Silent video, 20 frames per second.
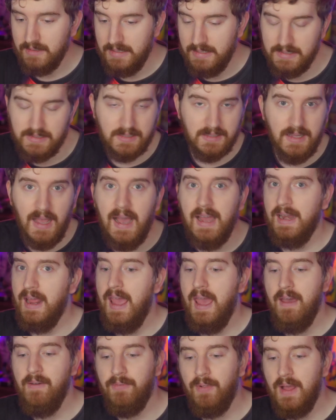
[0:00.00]
It's not
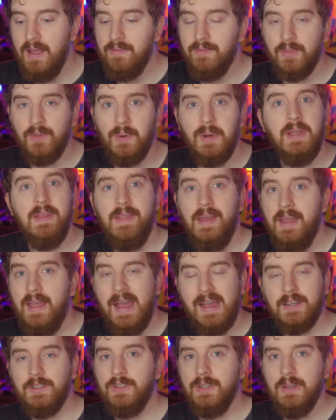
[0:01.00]
Half-Life 3, they
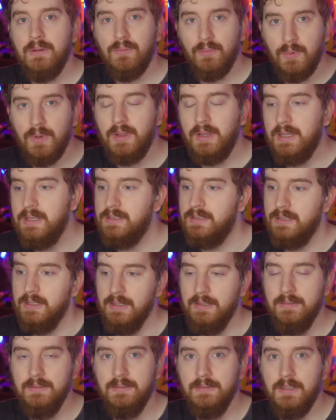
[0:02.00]
actually released
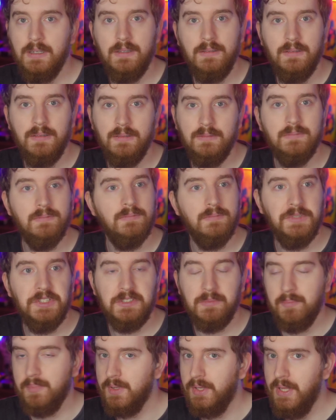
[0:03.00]
it. it.
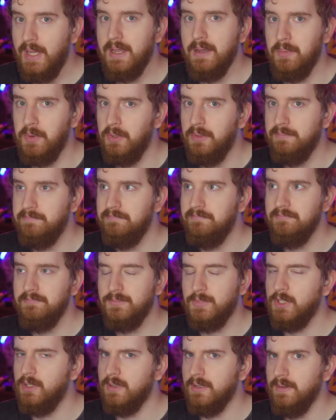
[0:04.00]
It's playable,
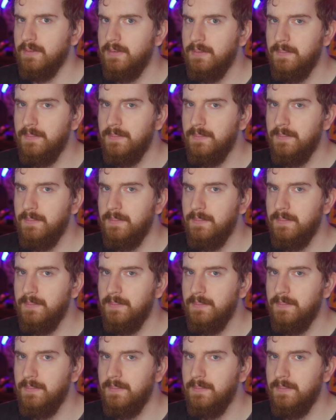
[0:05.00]
sort of.